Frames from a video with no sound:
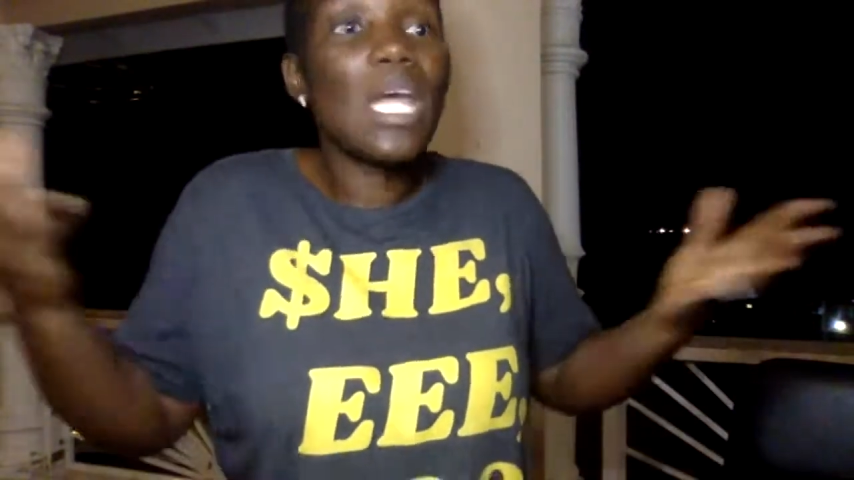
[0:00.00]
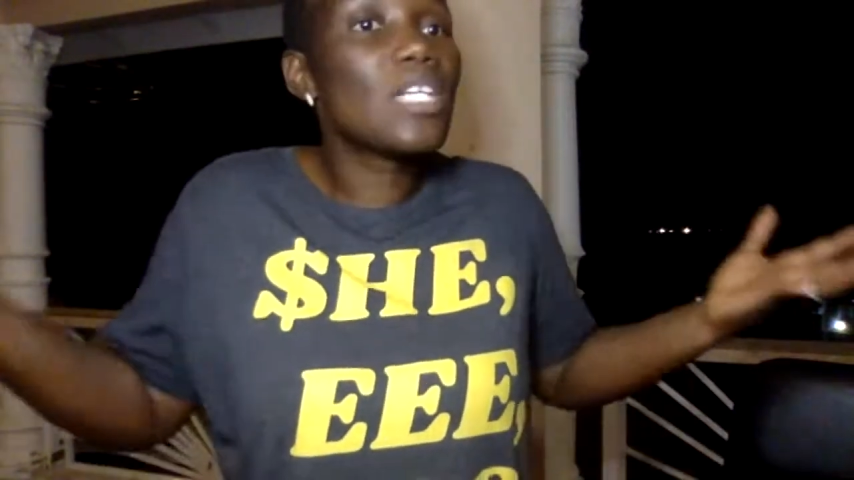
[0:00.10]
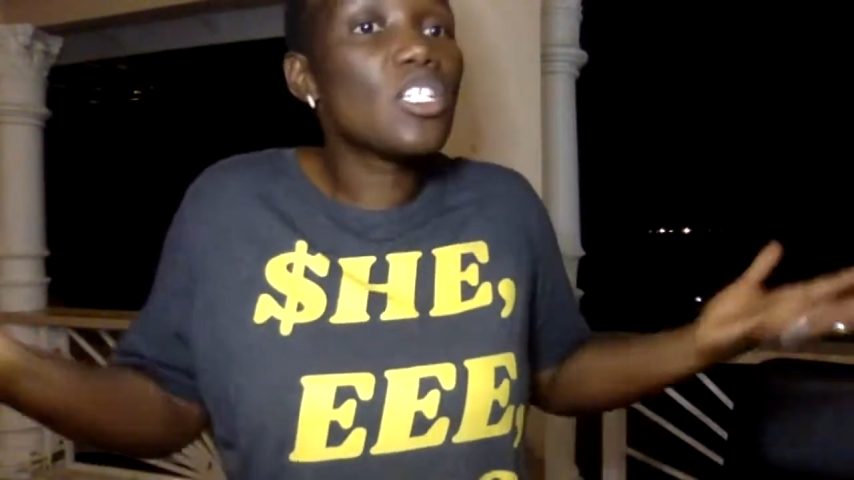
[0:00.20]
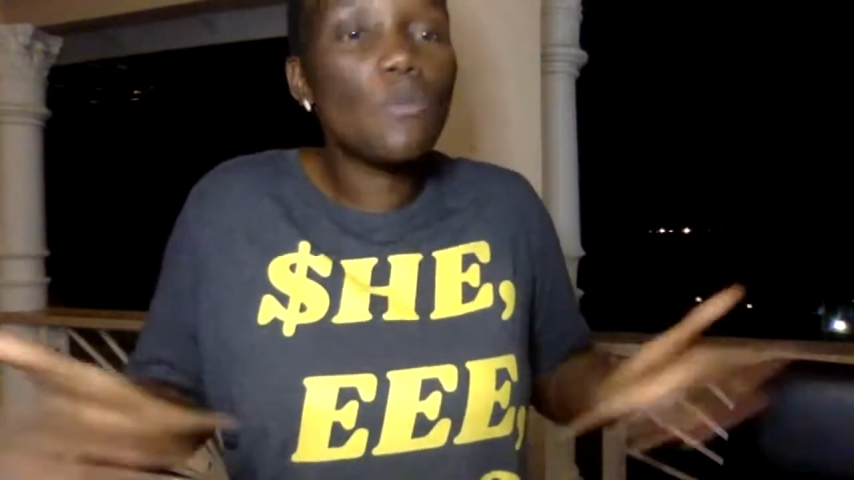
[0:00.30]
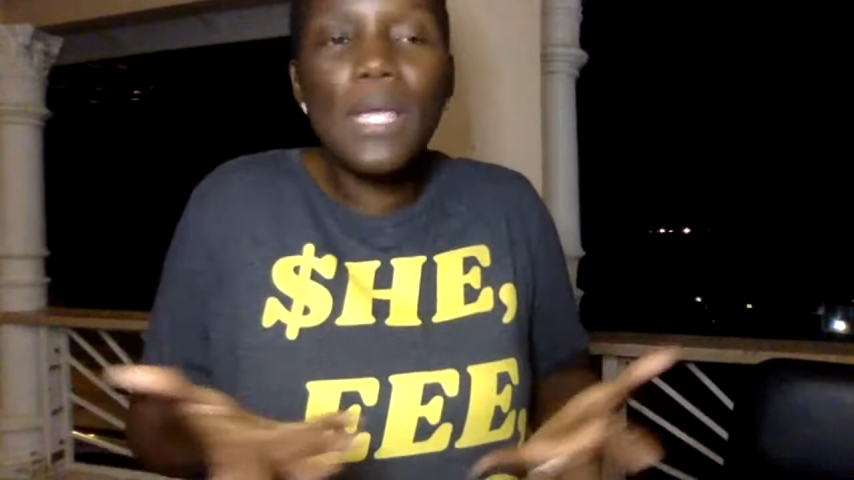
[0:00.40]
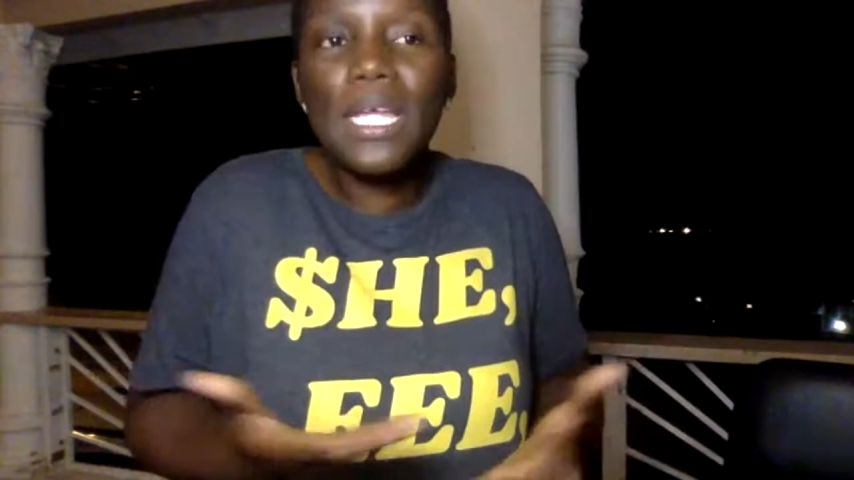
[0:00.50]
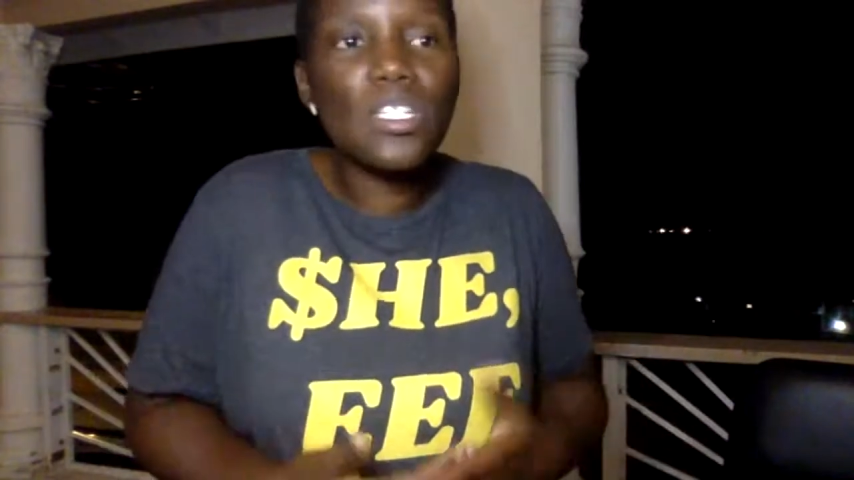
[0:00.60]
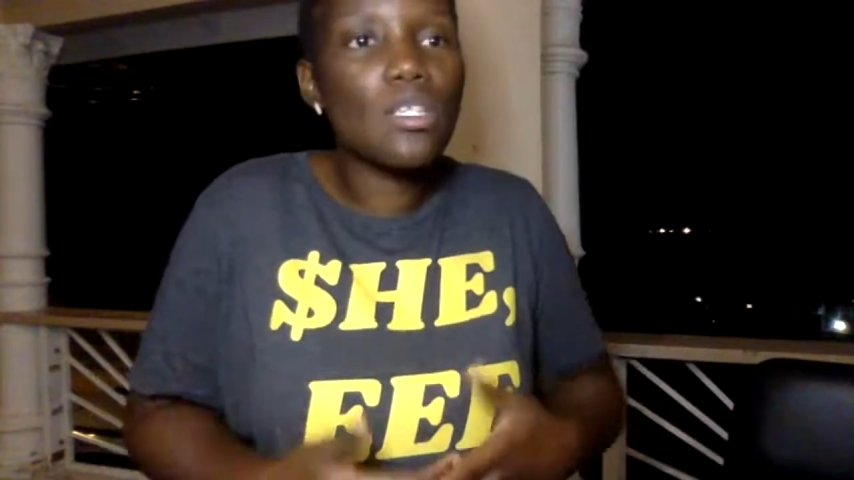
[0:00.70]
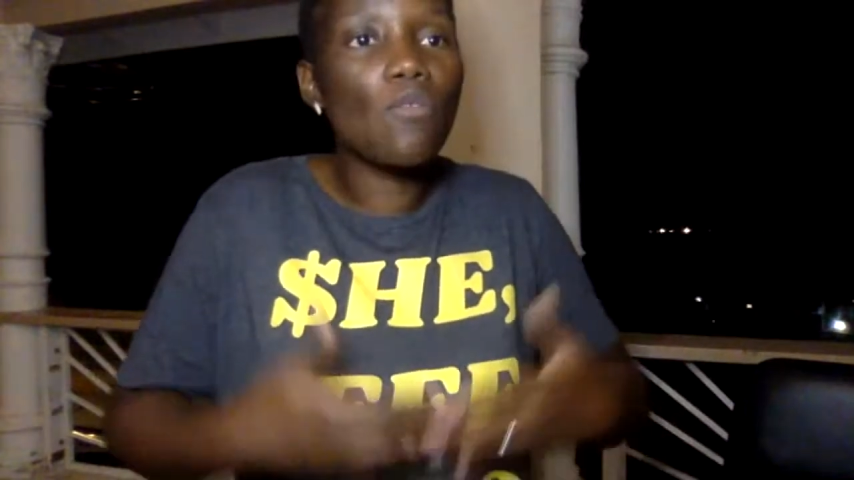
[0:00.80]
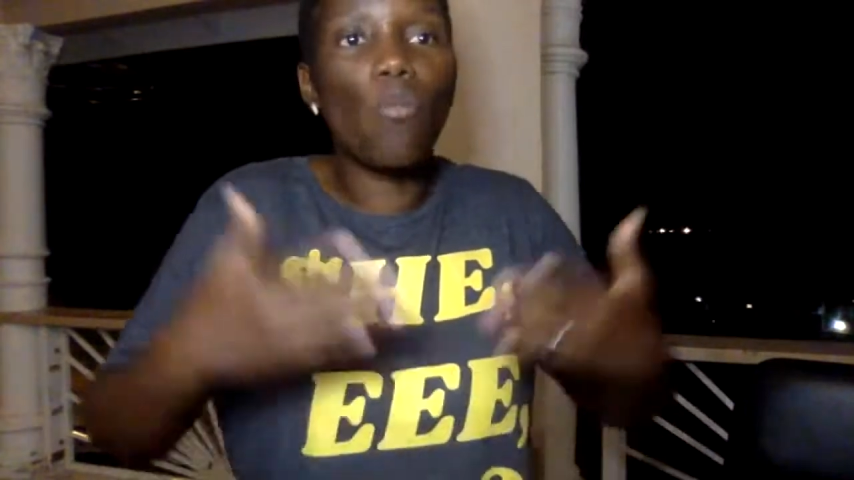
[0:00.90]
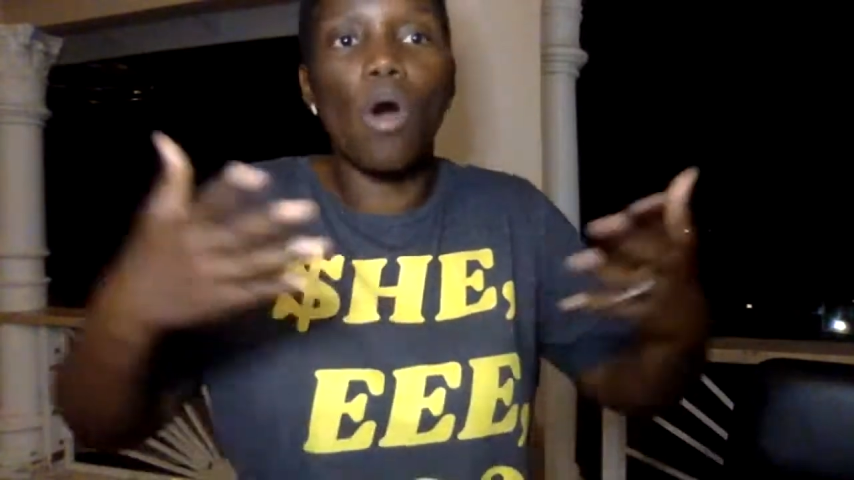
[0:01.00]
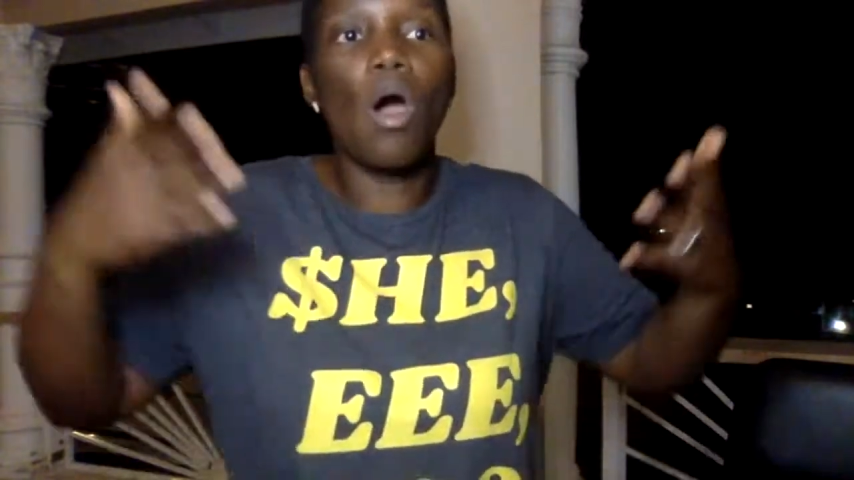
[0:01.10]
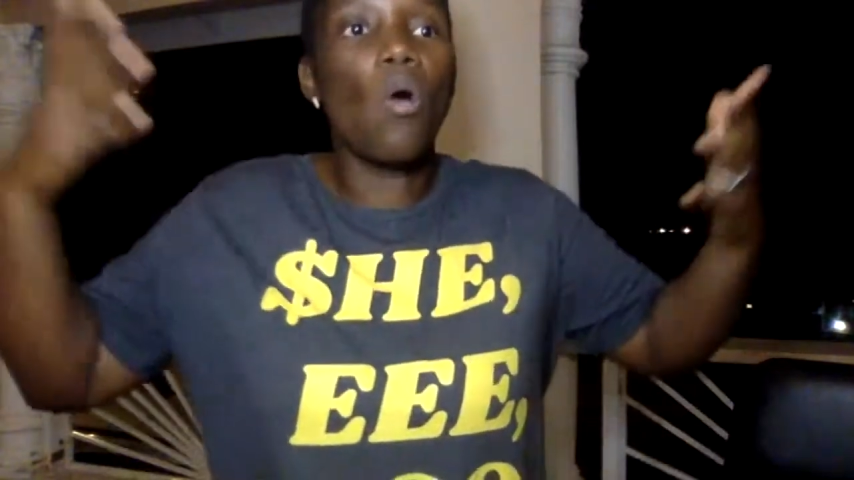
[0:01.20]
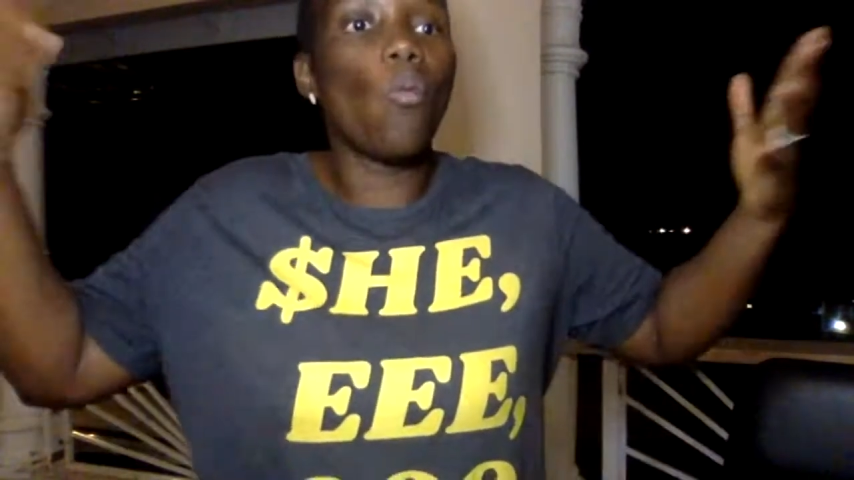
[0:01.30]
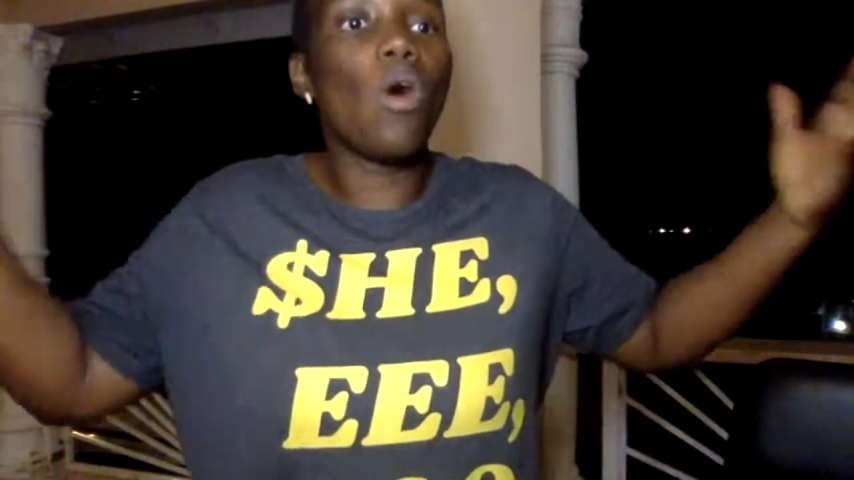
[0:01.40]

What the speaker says: We are just pages of what?